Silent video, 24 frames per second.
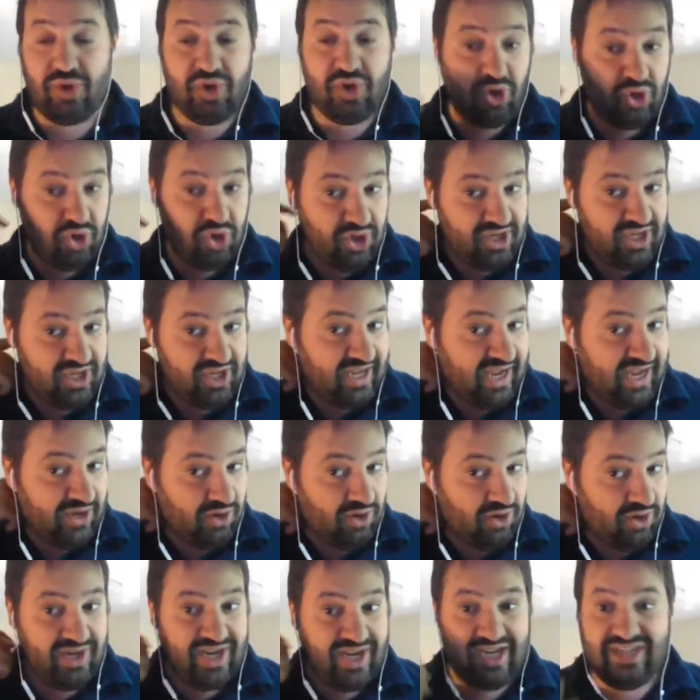when you're looking at
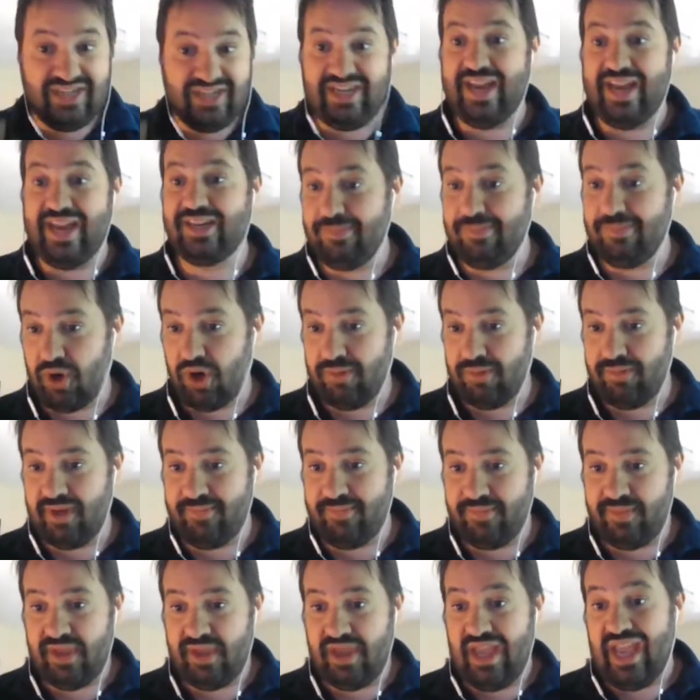your intake department